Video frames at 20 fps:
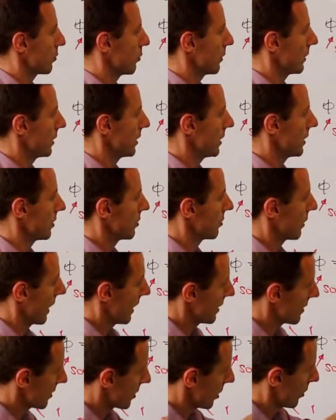we need to
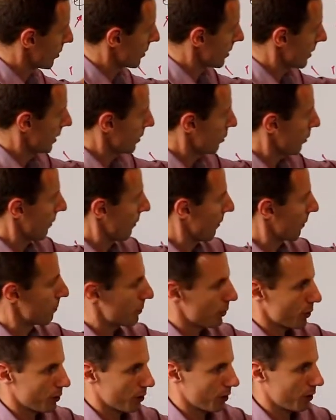associate with a
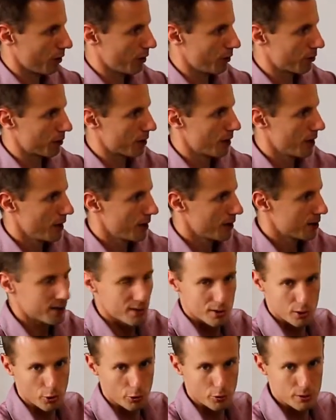particular
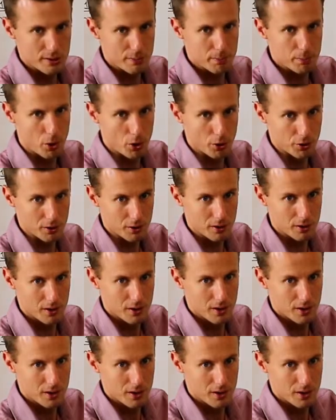source point.